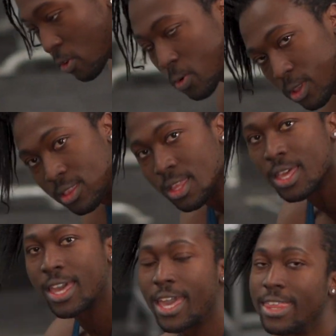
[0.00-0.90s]
doing
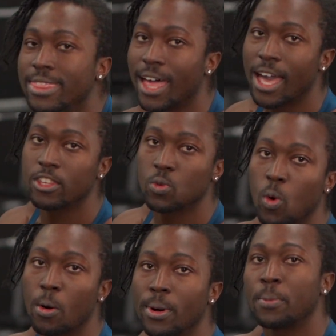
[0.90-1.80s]
a nice
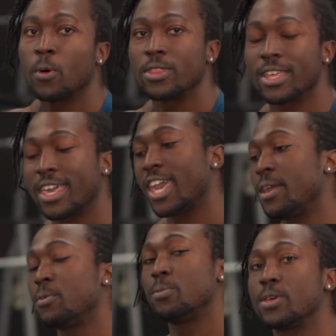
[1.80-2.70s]
warm up on the
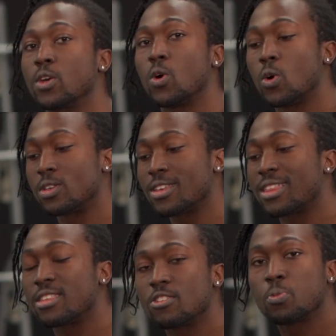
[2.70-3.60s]
cable, because
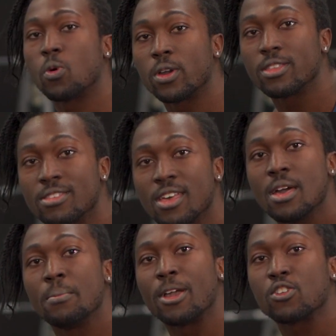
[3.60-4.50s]
at this point
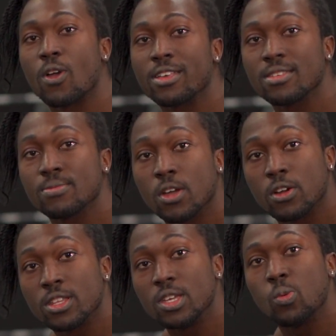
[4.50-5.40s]
my triceps are
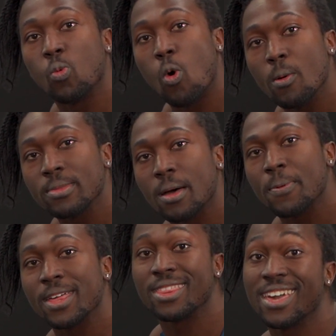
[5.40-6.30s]
already warmed
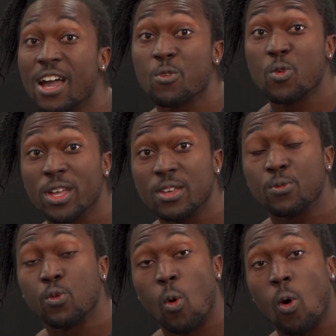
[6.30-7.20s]
up and they are ready
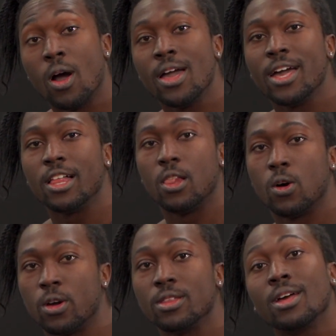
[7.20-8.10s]
for a
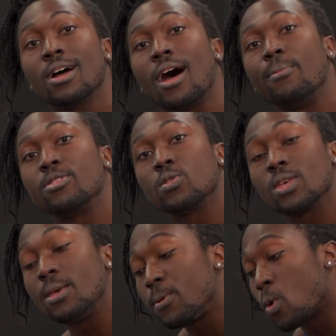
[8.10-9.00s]
load. I'm still
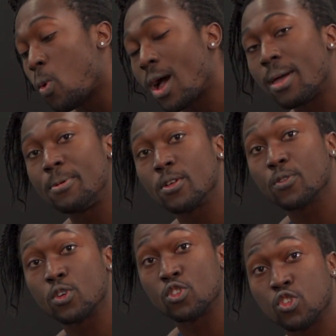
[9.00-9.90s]
keeping quite a bit of
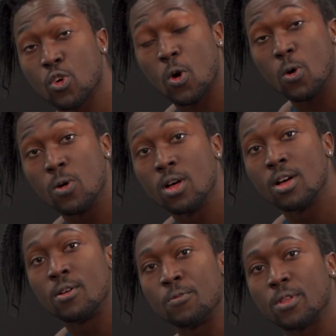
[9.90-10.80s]
control
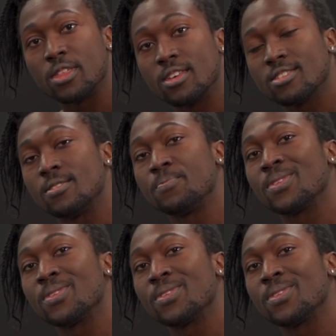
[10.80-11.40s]
for this,